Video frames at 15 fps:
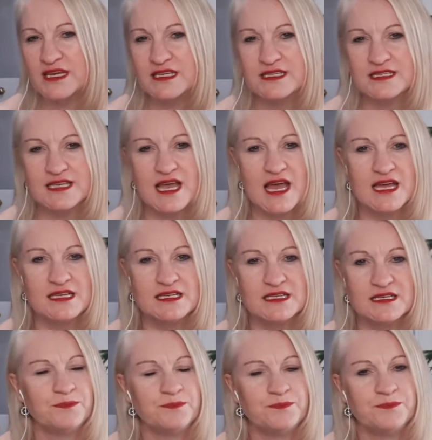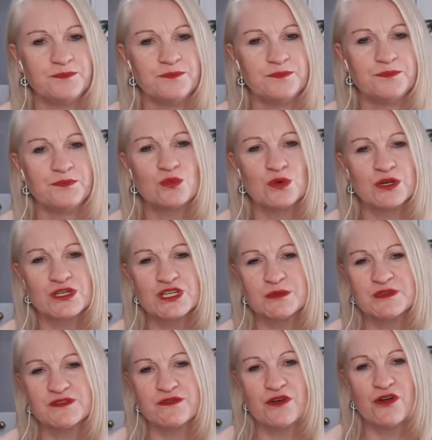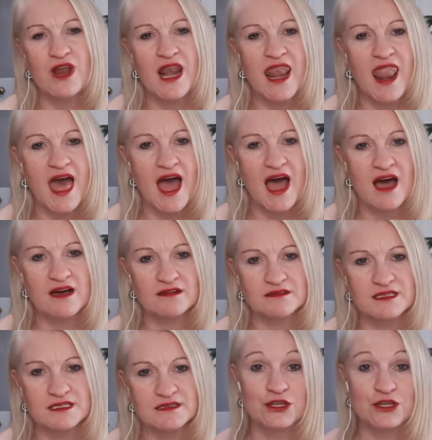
he said, the workshop was very loud.